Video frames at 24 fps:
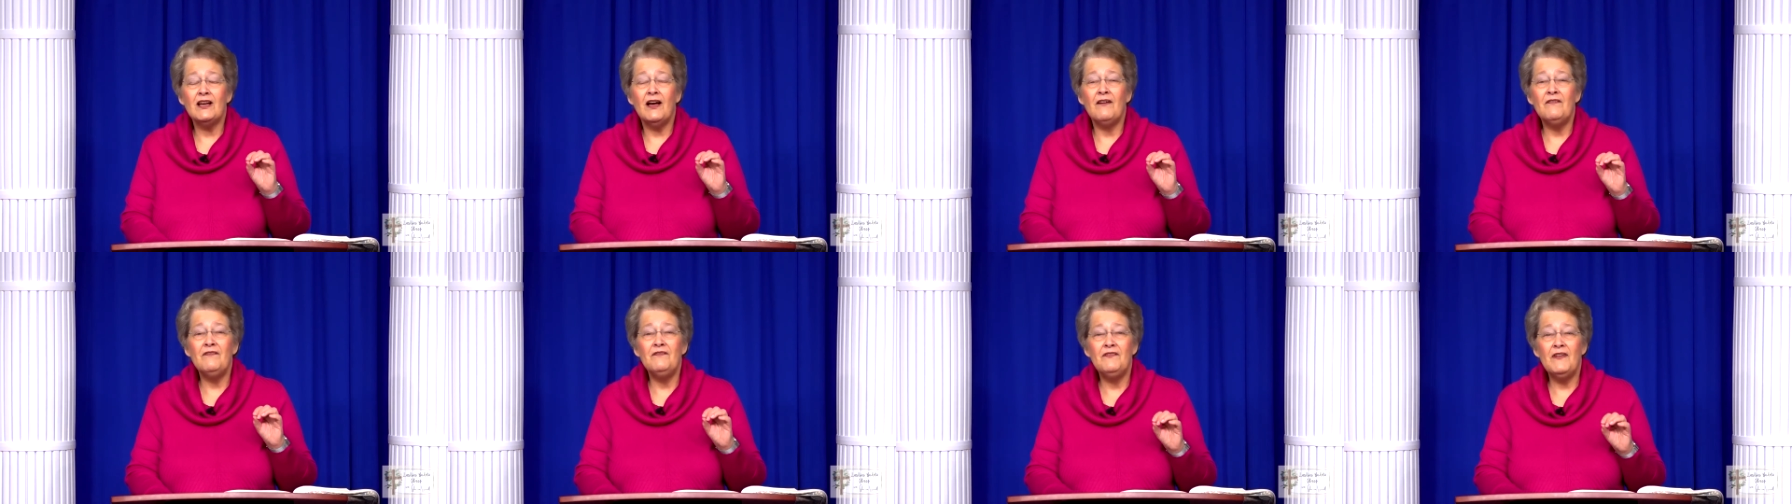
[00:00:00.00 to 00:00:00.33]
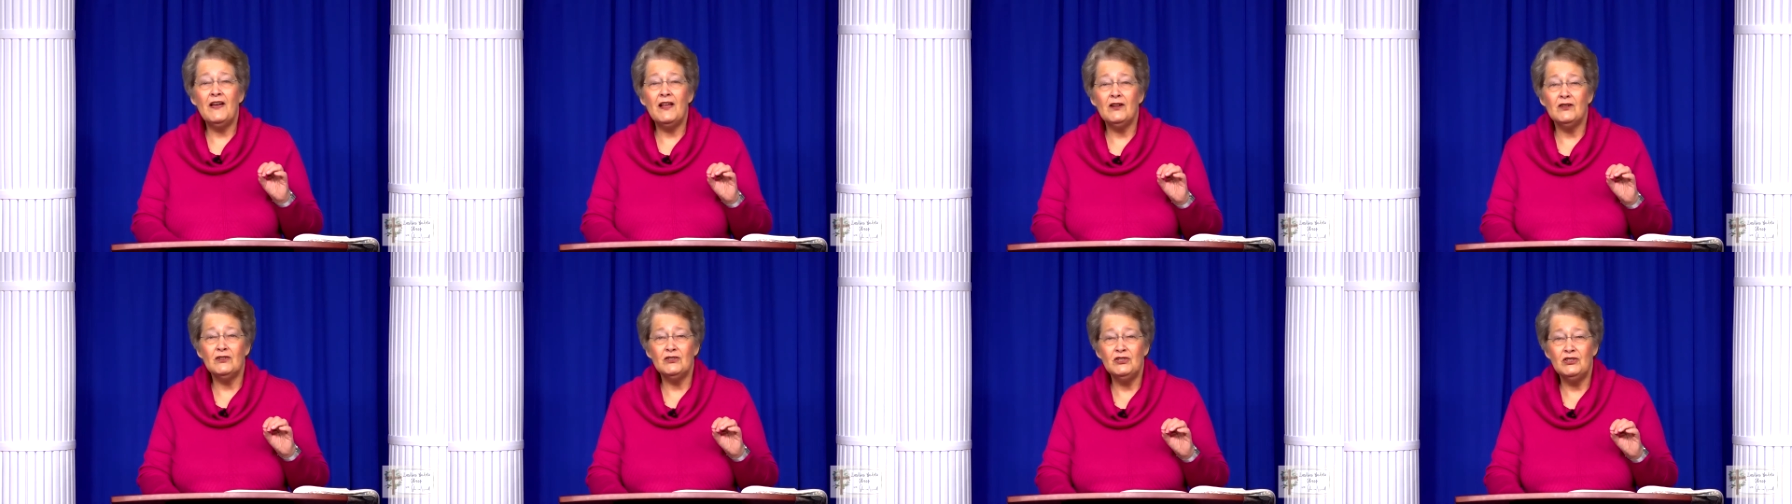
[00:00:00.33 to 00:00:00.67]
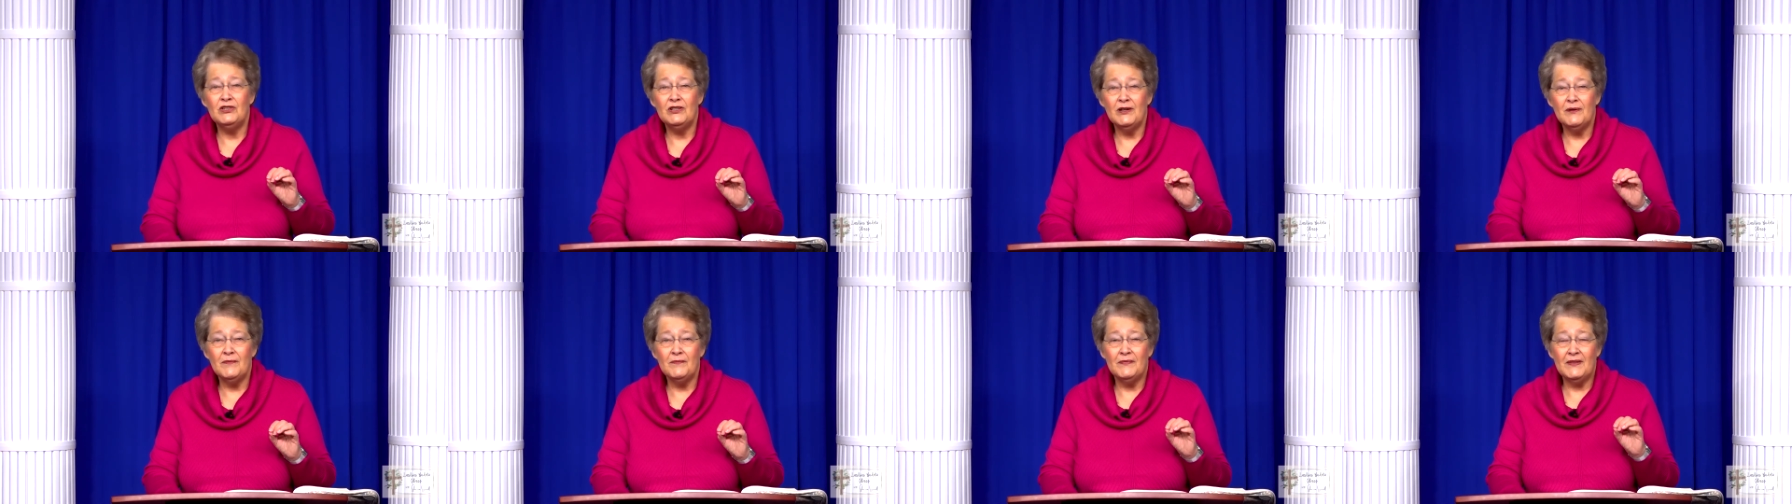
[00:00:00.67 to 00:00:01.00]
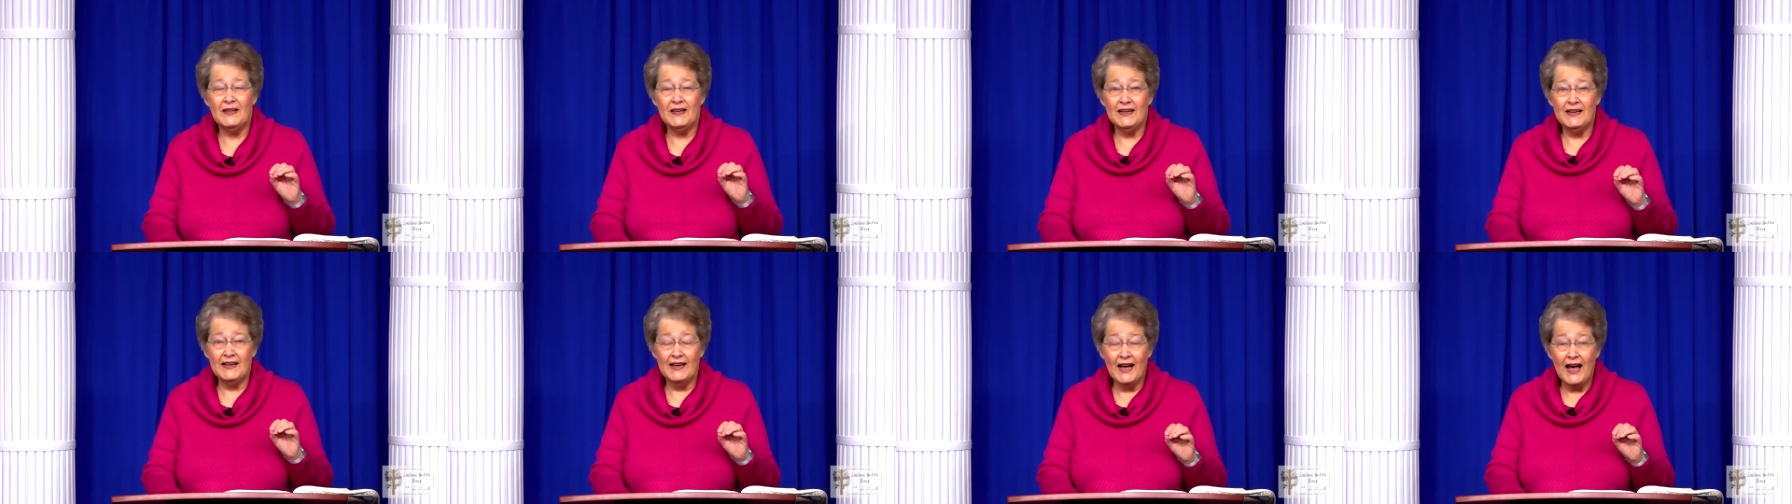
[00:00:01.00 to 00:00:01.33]
of fellowship
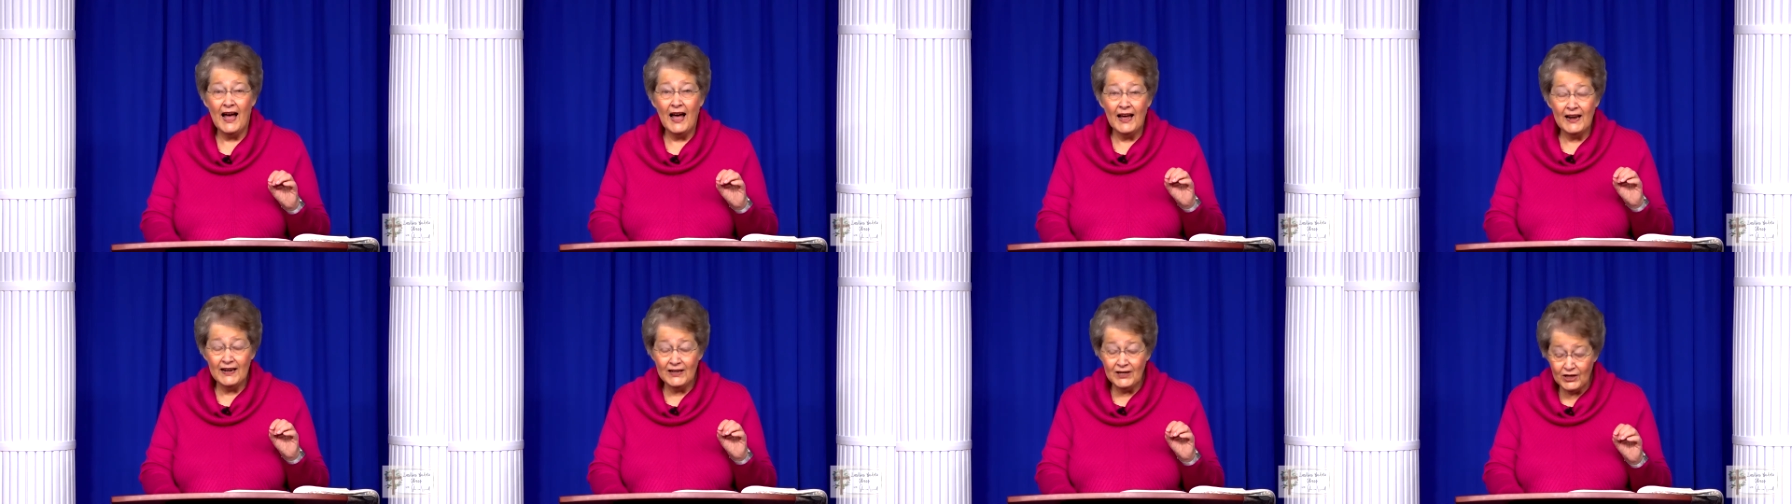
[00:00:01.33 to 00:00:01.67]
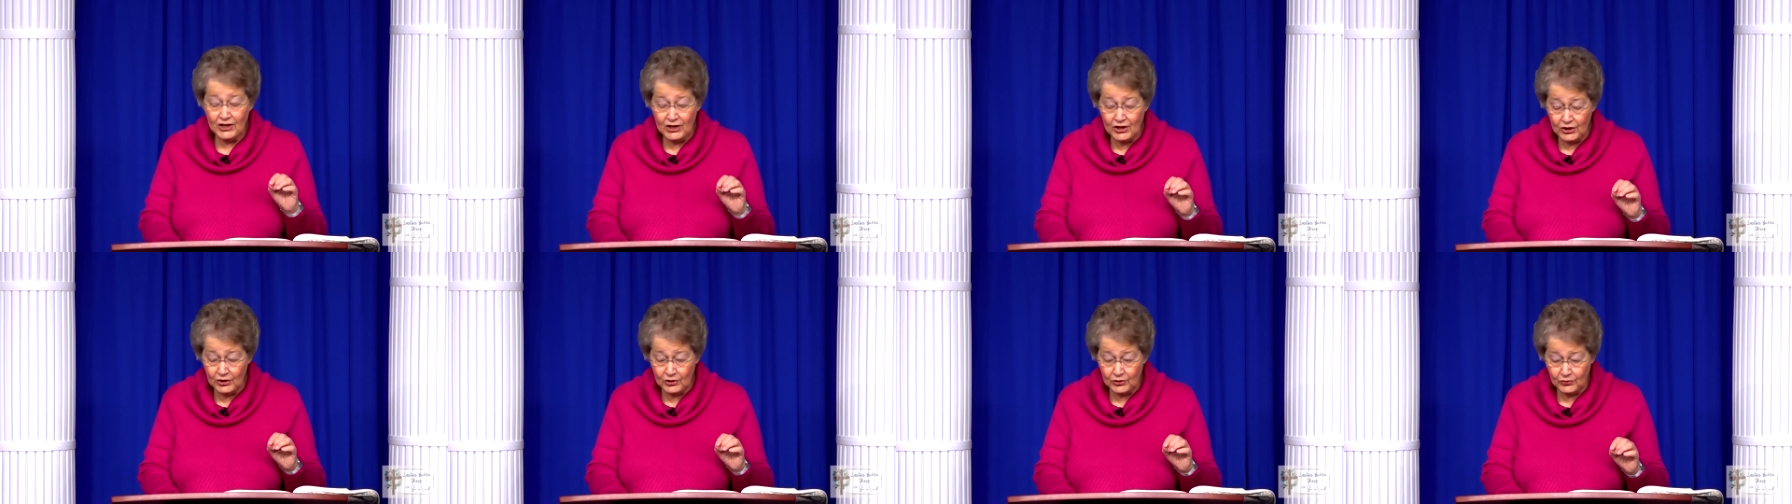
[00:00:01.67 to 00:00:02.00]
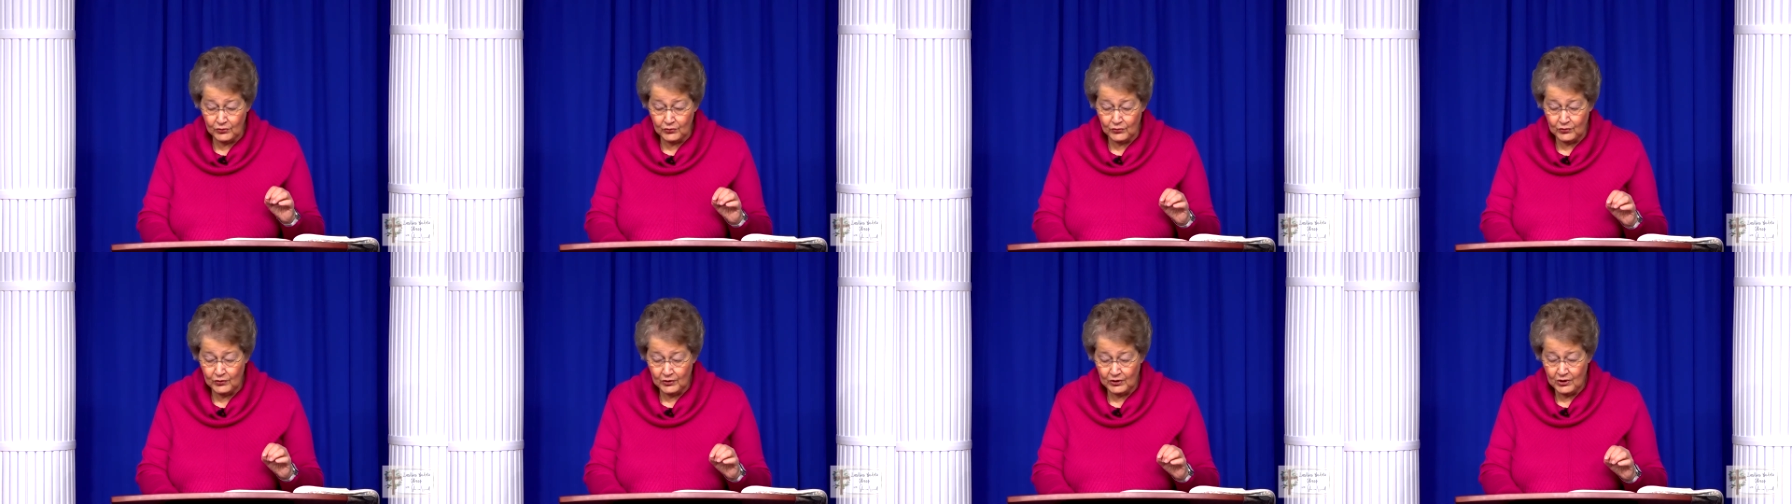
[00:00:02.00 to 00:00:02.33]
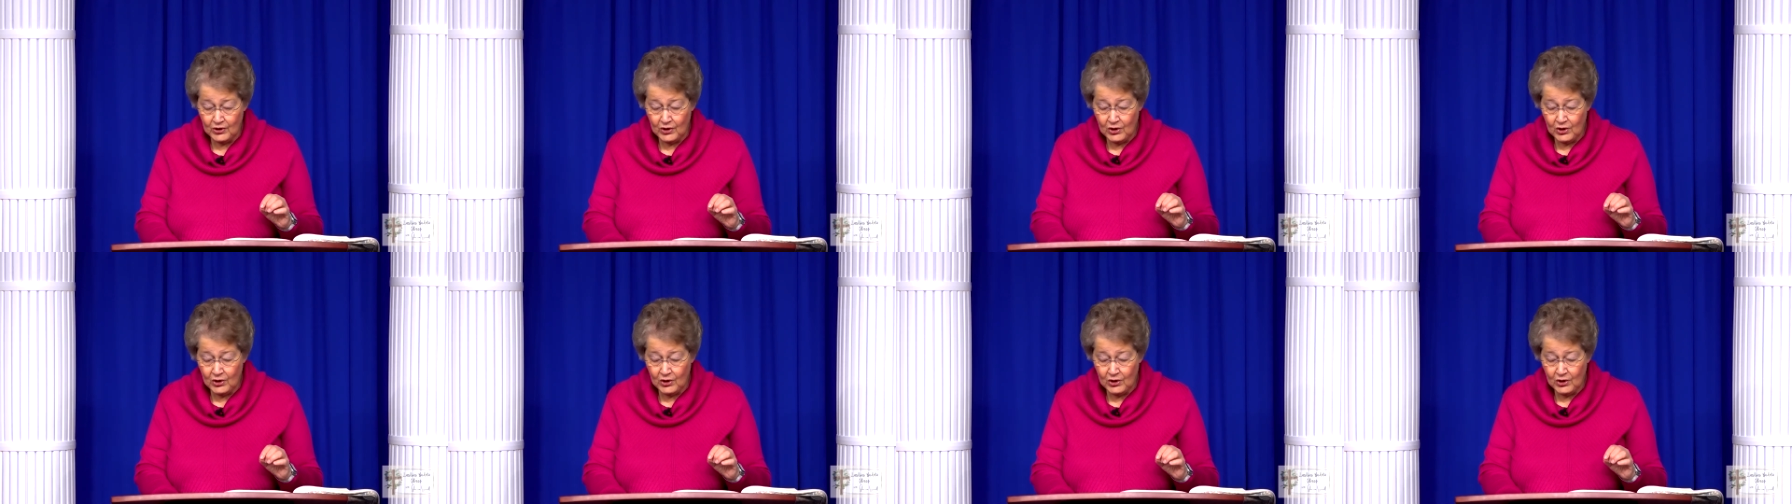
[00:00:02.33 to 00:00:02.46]
that Guy knew